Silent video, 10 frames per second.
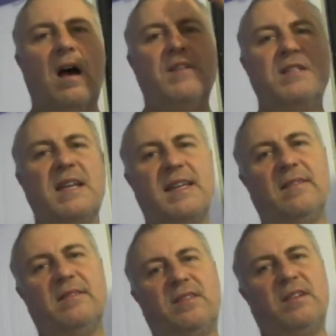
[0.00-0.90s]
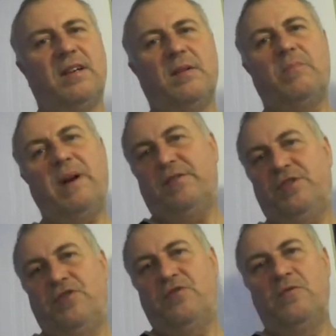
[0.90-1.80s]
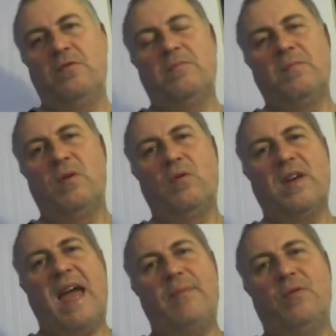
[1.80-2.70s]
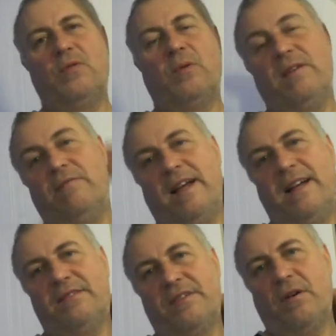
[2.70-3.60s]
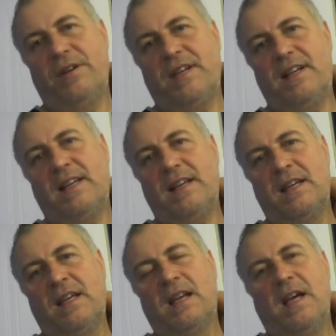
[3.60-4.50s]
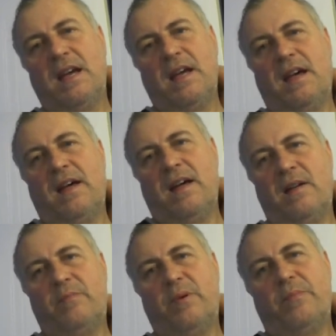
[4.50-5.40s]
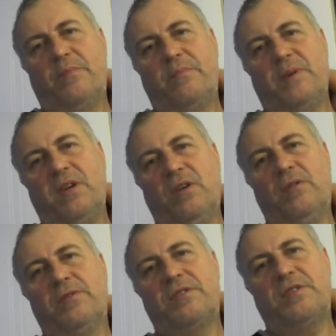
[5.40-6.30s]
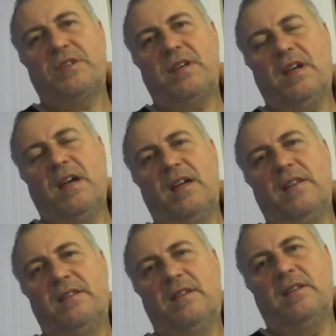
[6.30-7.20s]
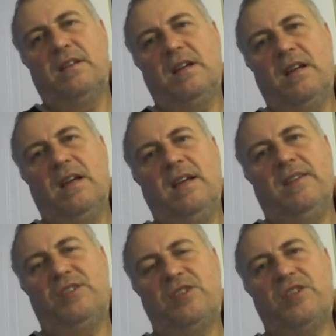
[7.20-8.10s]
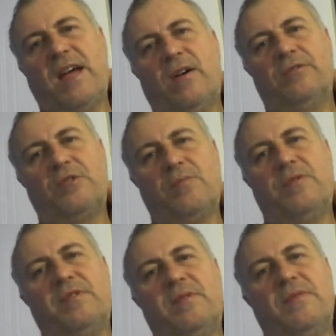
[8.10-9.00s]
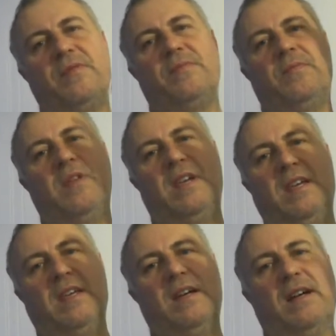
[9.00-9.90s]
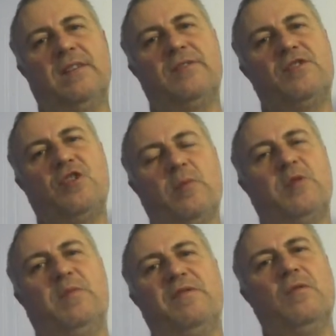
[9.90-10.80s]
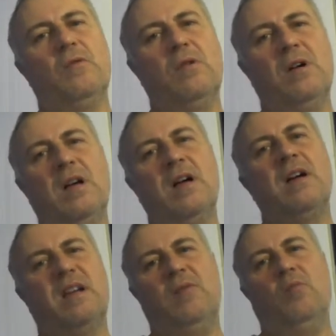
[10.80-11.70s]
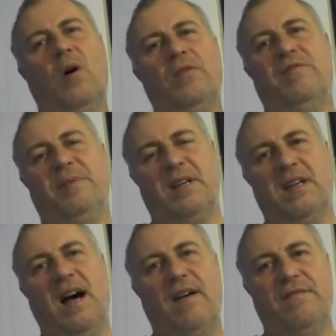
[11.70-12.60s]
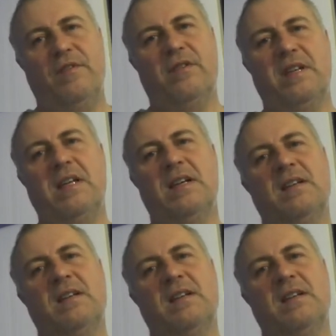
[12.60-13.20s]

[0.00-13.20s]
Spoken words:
neat, about 2mm gap all the way around, ideally. But because it just sat on top of the stops before, it won't have been cut very